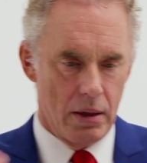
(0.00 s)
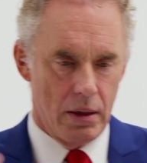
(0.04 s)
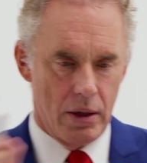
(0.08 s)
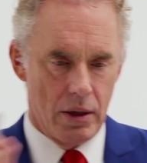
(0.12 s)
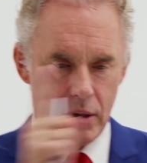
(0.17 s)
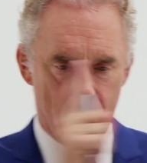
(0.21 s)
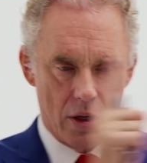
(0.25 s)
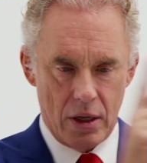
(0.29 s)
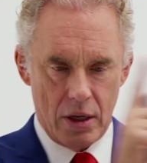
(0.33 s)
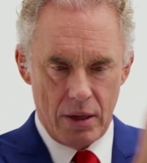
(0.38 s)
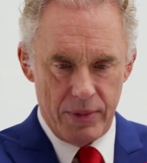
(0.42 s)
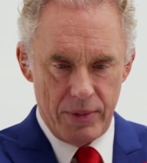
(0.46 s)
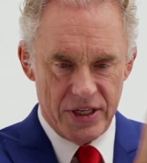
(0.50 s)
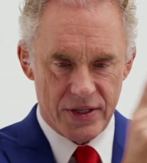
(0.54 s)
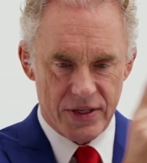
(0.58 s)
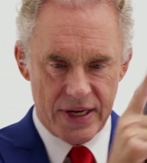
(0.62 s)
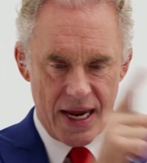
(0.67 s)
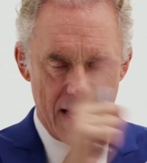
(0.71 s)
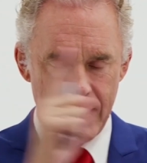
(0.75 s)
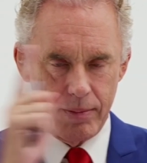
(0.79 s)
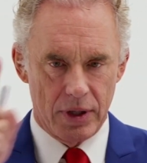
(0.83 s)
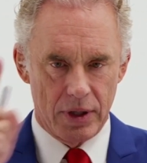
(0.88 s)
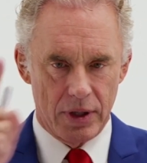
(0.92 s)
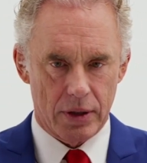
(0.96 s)
You're going to be
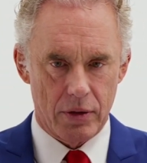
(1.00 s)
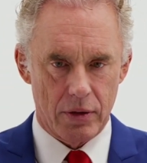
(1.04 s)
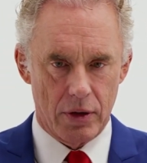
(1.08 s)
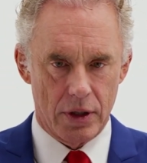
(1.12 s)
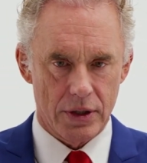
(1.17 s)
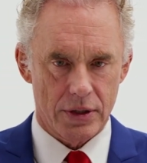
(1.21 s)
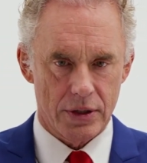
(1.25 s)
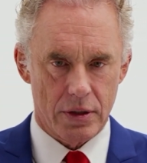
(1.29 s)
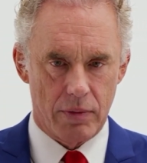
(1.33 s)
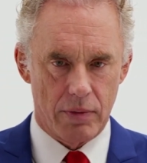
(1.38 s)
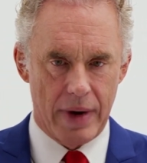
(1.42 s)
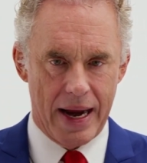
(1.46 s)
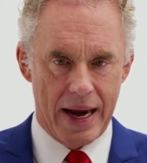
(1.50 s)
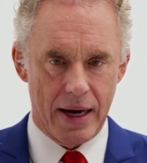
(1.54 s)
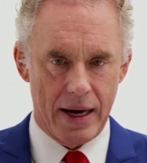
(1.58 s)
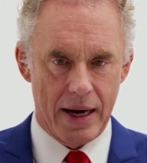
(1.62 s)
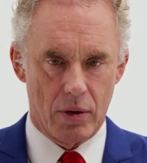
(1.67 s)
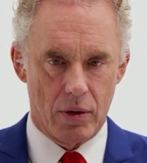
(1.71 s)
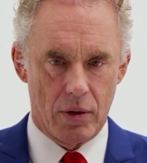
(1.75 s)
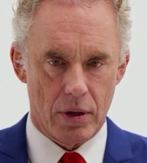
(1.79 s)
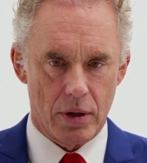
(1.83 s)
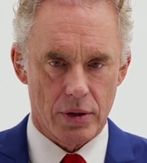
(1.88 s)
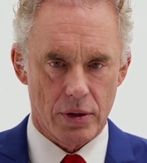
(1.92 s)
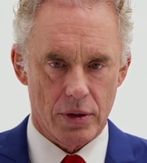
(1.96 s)
stable across the
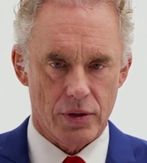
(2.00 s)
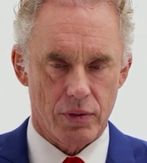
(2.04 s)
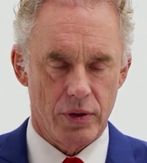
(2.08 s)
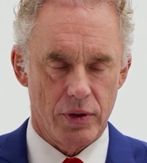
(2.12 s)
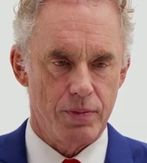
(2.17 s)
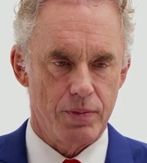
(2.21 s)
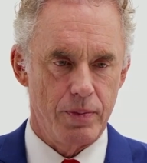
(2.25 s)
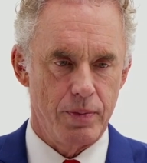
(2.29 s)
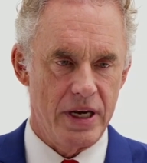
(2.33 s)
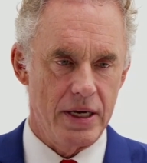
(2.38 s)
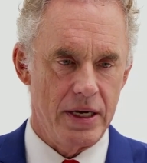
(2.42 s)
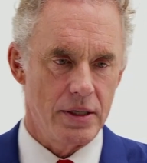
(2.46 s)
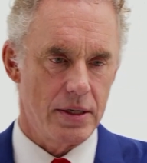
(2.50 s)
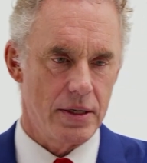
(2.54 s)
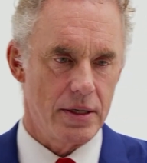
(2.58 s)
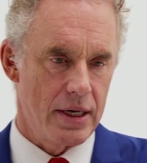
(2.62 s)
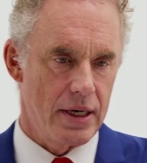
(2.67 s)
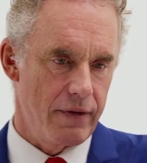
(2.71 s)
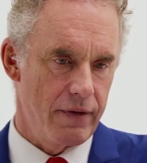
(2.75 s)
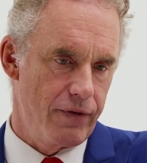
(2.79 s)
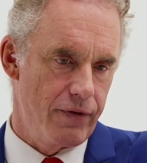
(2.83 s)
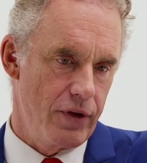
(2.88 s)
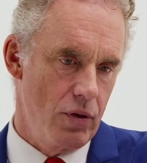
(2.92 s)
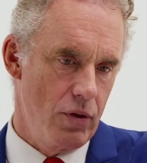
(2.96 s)
rank orders, which means
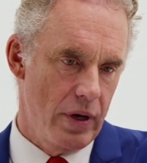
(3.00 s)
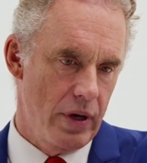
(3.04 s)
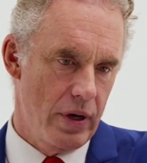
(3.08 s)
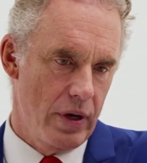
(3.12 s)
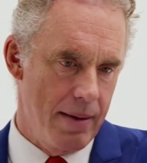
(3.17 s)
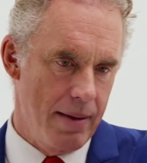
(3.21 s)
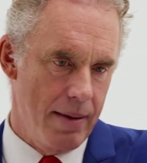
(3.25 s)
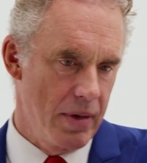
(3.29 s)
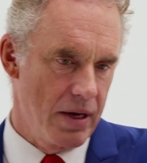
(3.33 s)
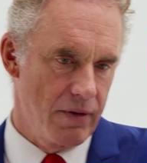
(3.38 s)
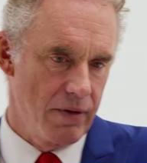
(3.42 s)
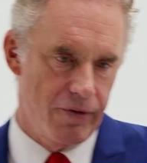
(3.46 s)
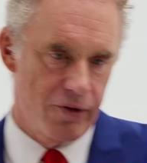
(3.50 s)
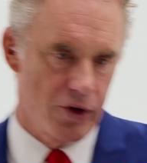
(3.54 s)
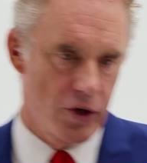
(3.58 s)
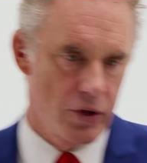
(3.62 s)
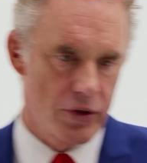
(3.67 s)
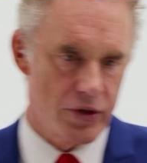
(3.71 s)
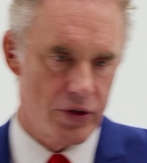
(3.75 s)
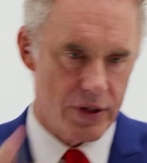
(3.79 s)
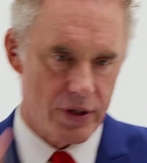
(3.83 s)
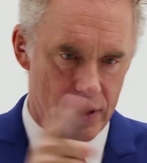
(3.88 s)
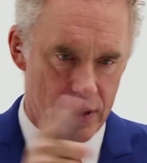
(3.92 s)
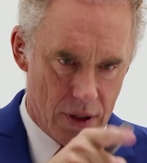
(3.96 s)
that if you came in
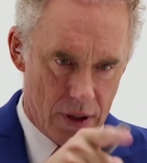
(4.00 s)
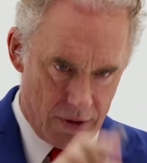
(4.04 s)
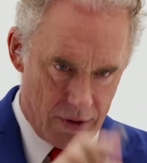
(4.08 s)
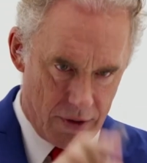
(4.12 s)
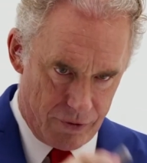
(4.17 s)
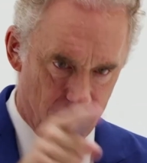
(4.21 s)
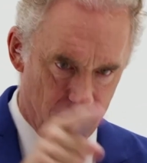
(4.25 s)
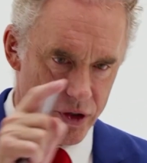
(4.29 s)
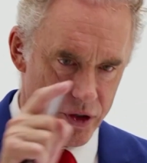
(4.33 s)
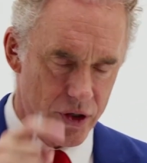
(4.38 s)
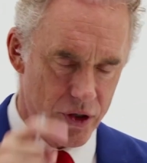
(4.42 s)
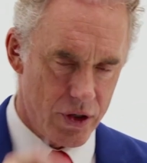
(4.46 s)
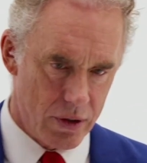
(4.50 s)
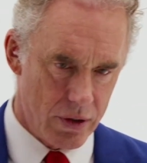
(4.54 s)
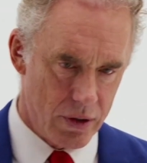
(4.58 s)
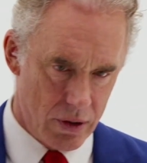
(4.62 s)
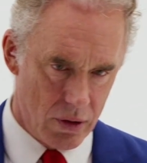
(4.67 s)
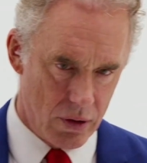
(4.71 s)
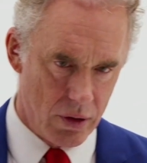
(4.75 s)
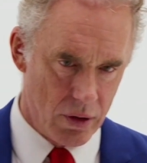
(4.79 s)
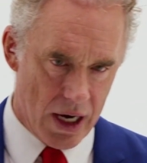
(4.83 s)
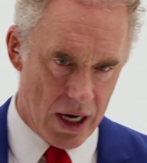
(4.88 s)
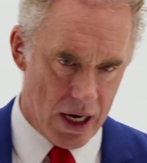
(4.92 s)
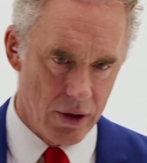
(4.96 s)
first, the first
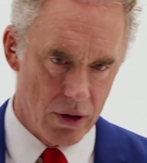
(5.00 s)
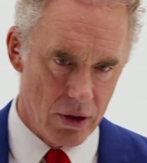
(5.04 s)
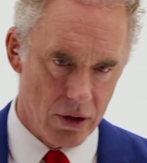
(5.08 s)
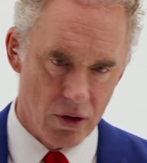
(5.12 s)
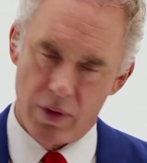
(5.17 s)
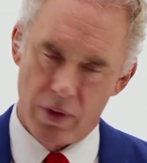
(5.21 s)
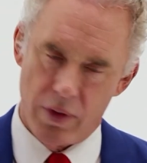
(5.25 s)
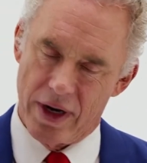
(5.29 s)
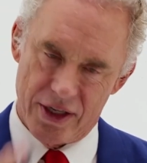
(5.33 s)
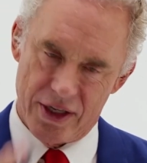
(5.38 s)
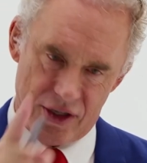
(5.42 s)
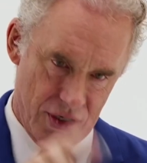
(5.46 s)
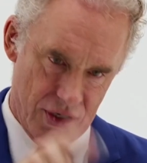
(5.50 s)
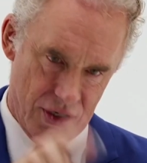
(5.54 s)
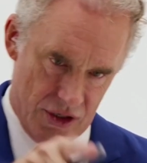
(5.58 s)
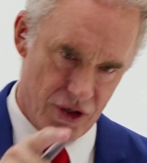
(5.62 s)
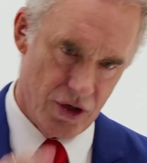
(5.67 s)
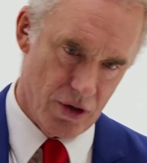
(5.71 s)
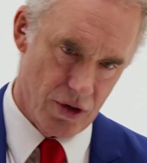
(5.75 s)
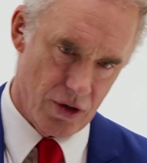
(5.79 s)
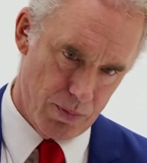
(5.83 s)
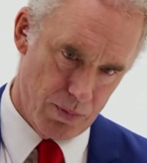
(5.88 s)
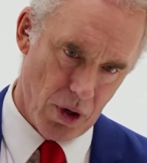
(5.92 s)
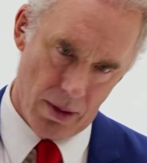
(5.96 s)
100
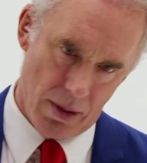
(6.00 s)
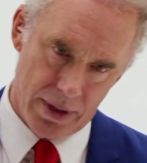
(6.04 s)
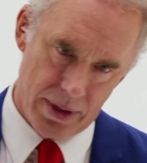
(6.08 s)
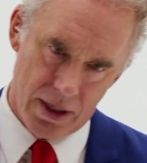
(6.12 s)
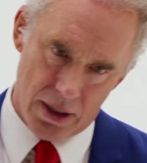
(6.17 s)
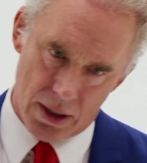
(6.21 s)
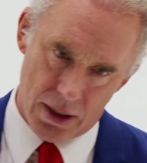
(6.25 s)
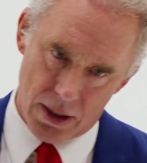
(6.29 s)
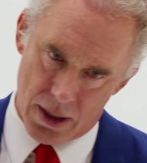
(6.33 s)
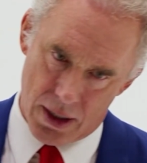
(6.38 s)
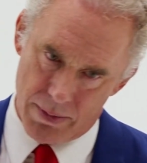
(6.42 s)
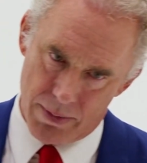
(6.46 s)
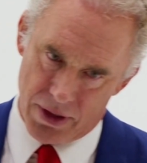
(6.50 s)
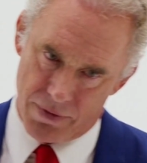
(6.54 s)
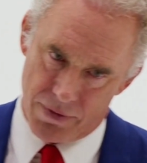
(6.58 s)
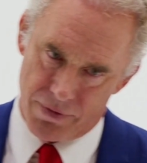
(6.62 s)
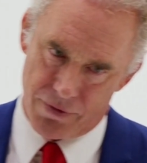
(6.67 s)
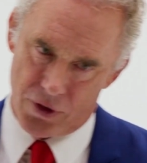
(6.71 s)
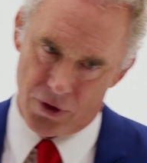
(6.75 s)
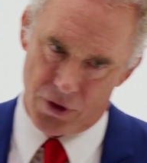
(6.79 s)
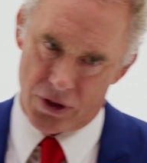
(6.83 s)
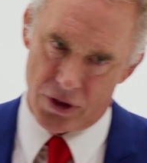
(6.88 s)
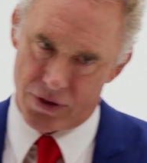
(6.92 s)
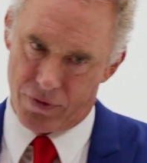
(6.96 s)
questions, you're probably going to come in
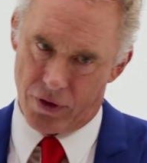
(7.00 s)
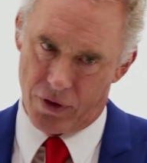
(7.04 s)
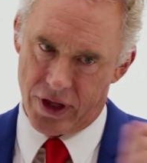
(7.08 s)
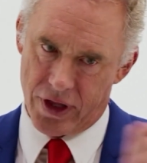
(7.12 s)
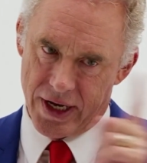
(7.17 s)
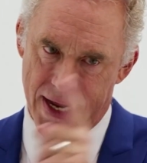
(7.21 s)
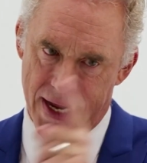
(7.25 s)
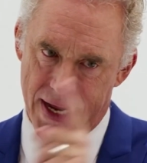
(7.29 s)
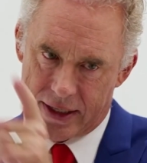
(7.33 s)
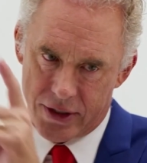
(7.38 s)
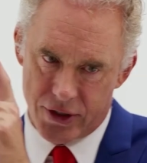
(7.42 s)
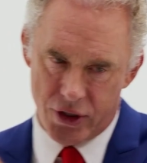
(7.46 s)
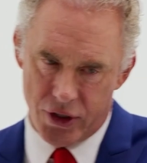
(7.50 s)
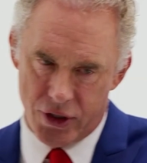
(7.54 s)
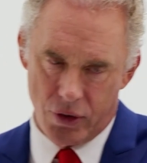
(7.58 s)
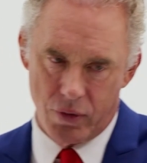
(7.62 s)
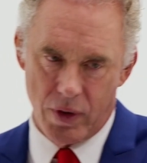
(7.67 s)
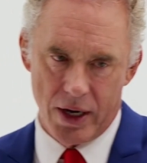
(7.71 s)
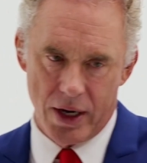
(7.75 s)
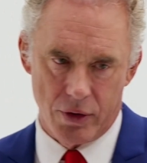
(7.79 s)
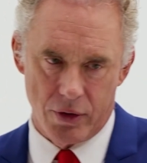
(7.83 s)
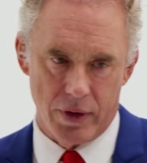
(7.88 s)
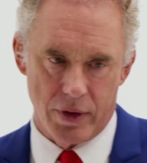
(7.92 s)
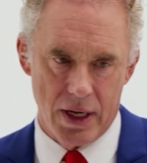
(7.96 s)
first for the next
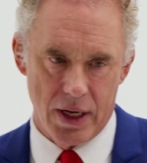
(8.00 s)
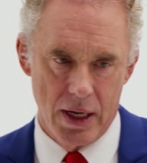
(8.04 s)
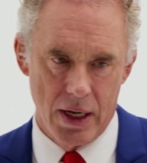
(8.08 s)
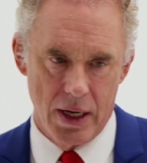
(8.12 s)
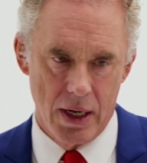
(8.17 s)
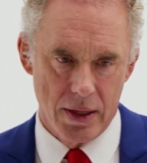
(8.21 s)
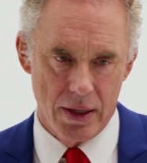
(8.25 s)
200.